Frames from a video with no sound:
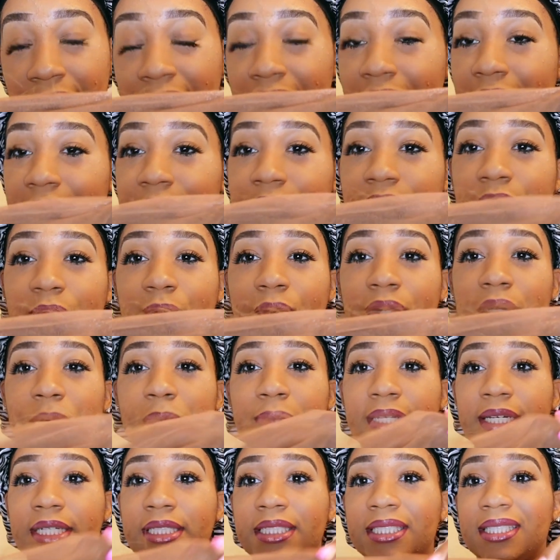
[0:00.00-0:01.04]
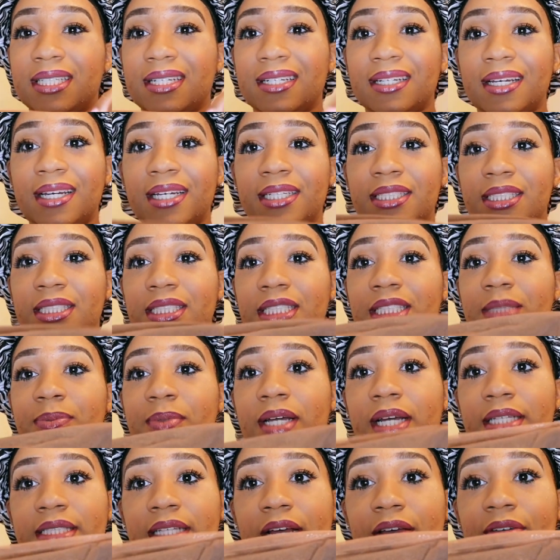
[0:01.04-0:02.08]
I didn't want to bleach the lace just
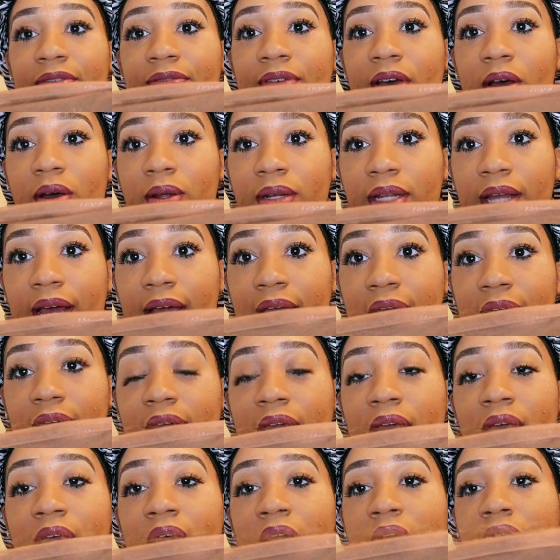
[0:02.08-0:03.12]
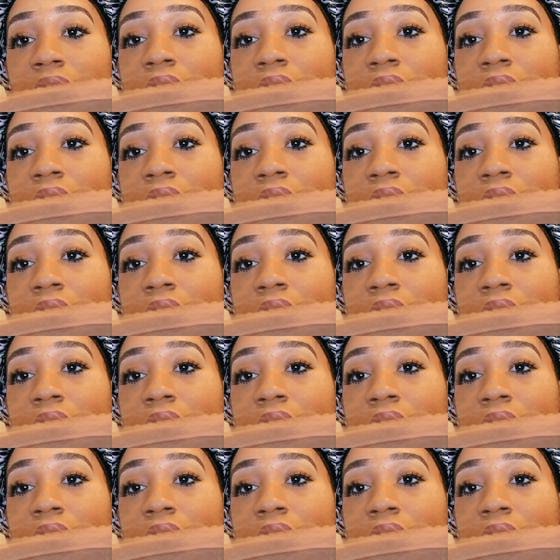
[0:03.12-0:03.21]
because I felt like